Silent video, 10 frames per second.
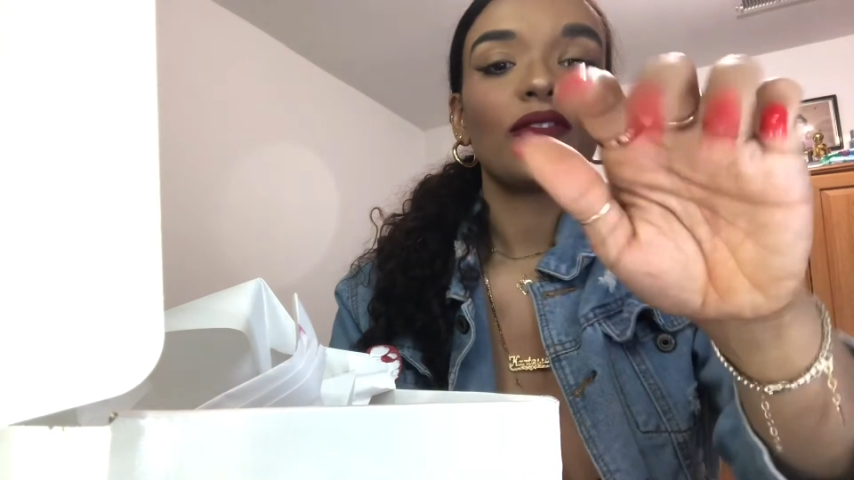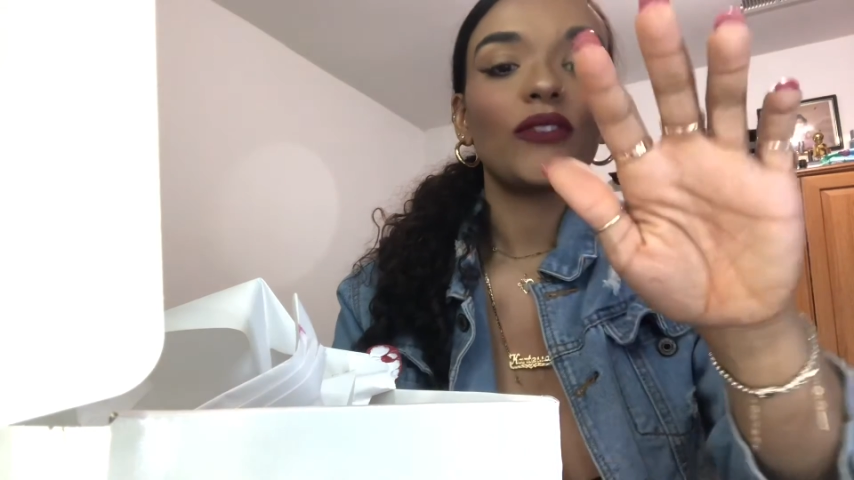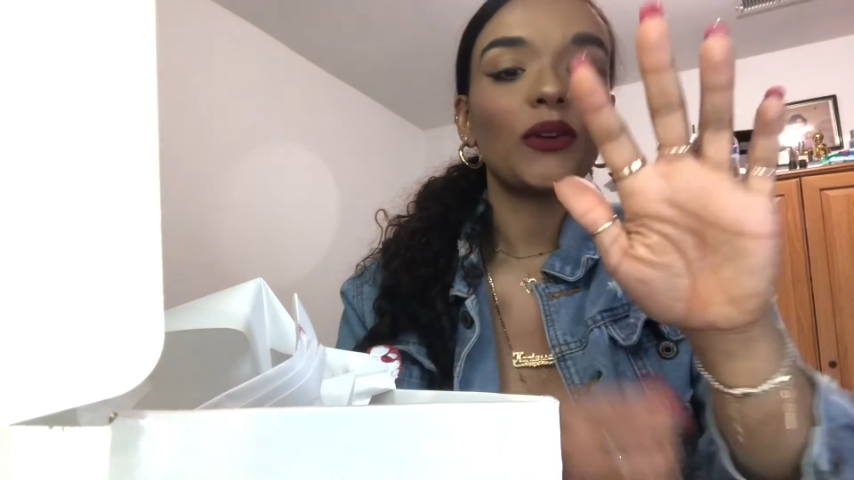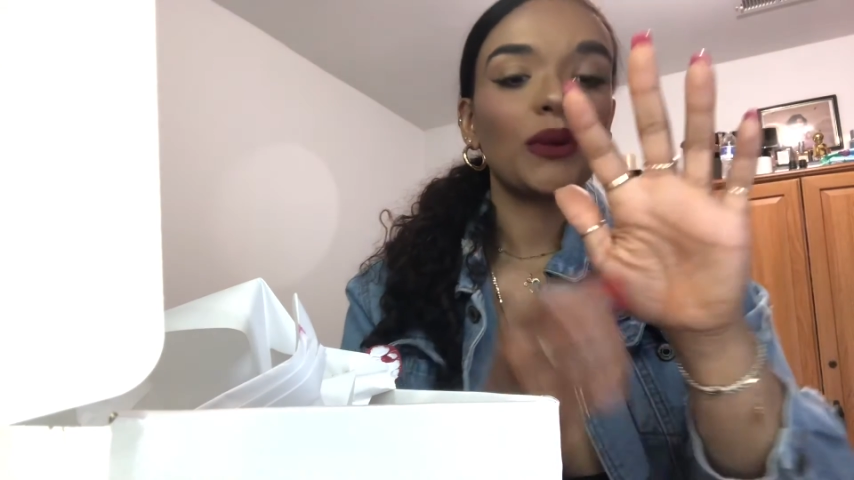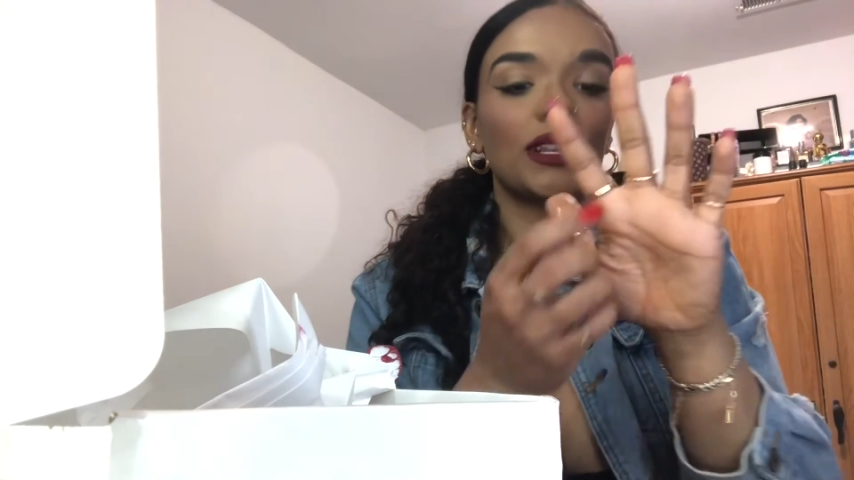
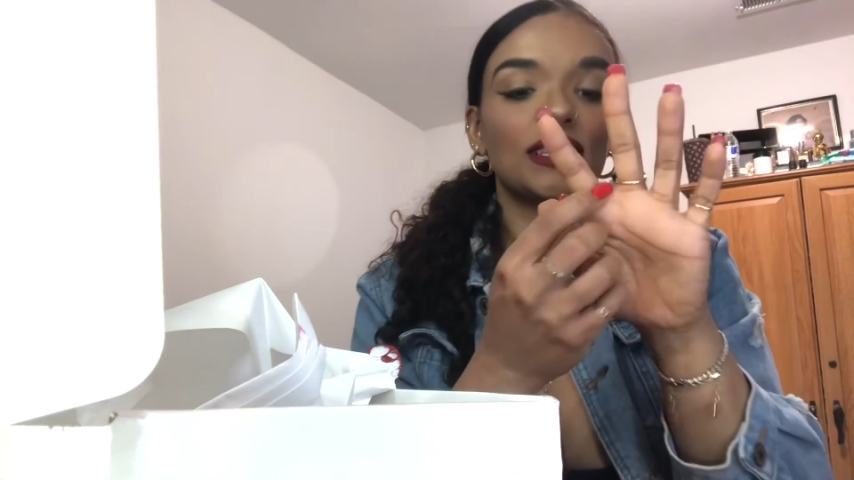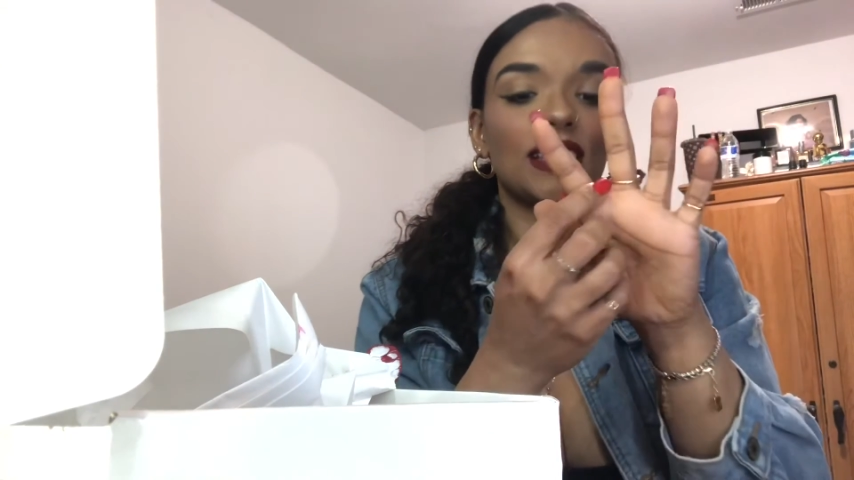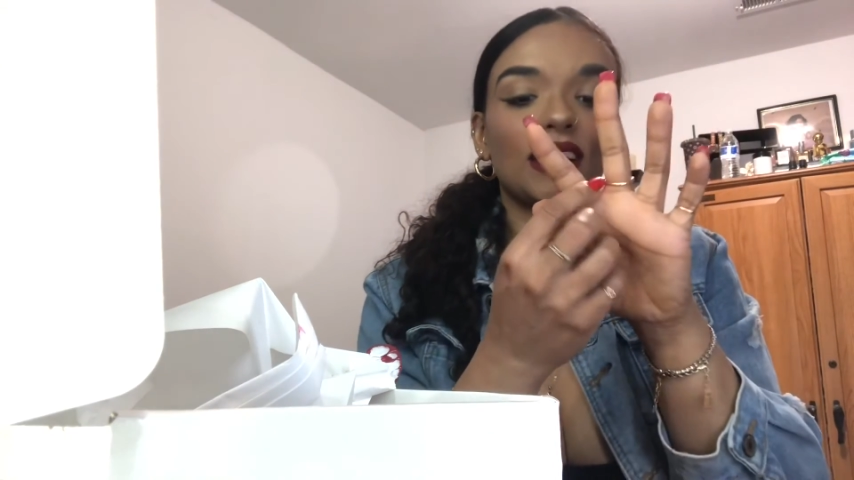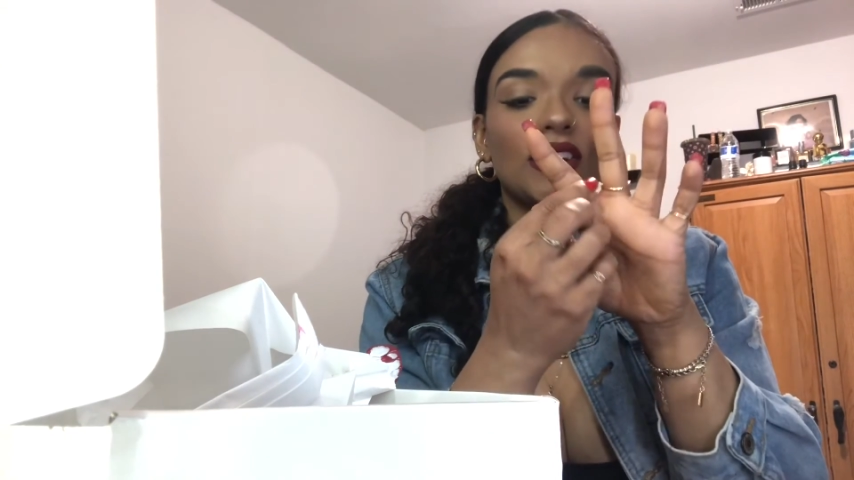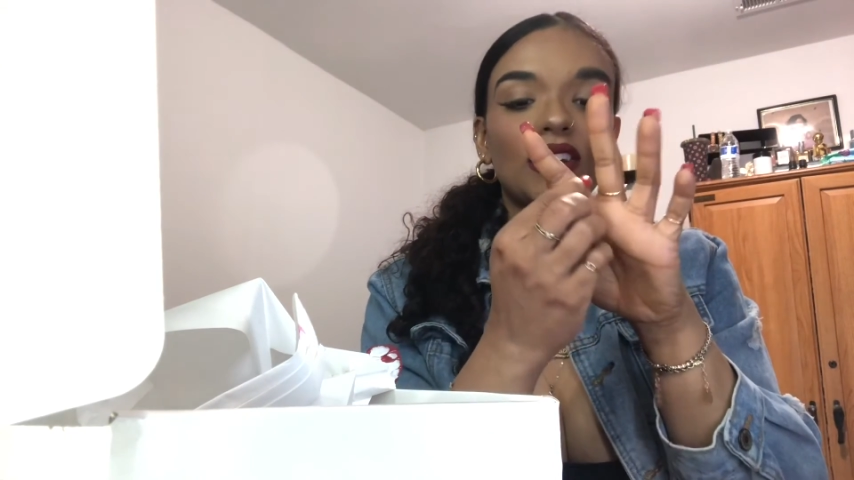focus
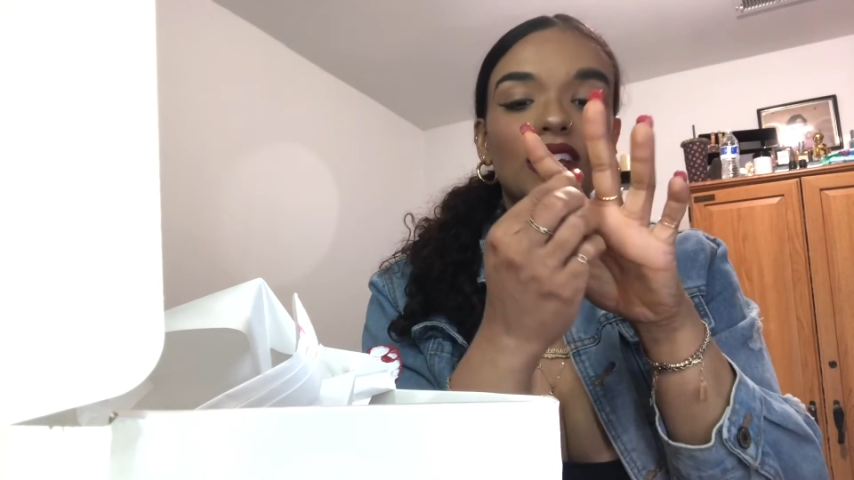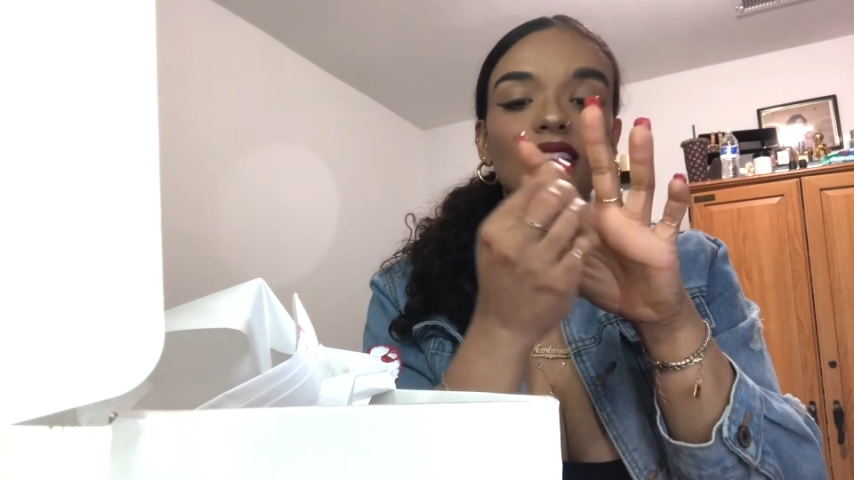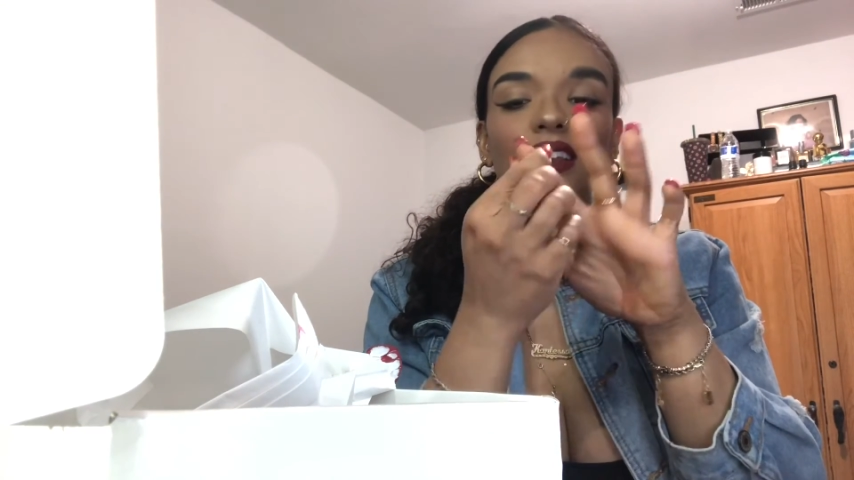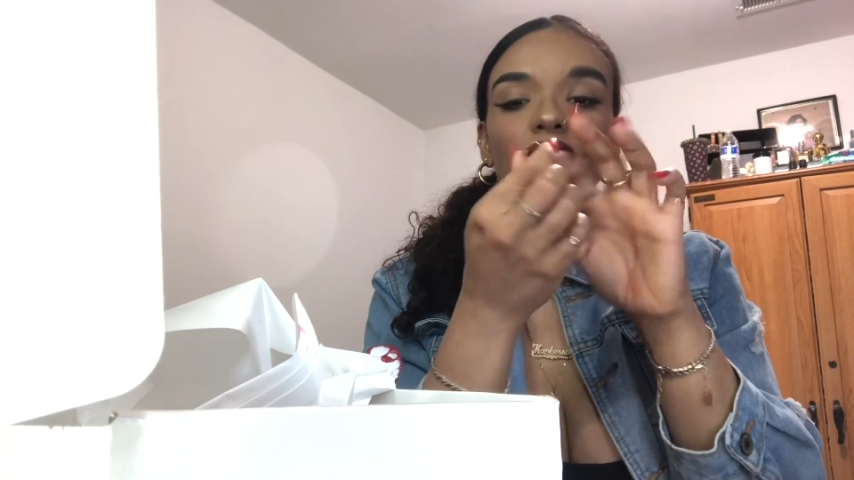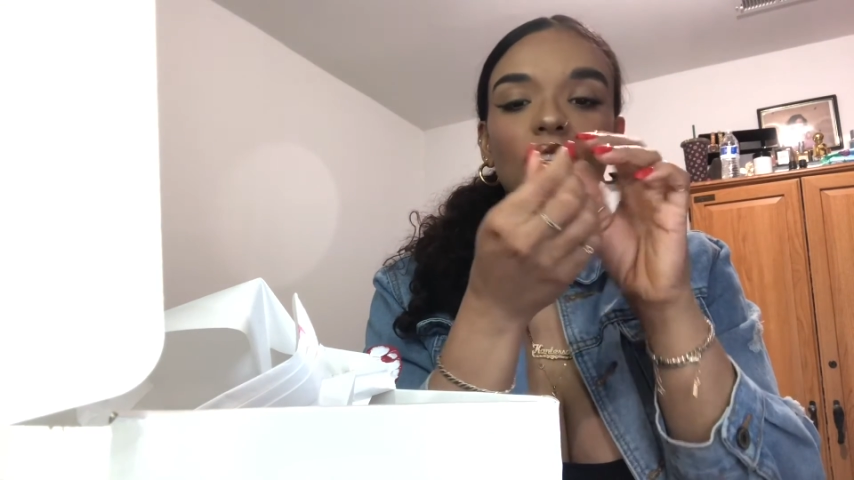that good.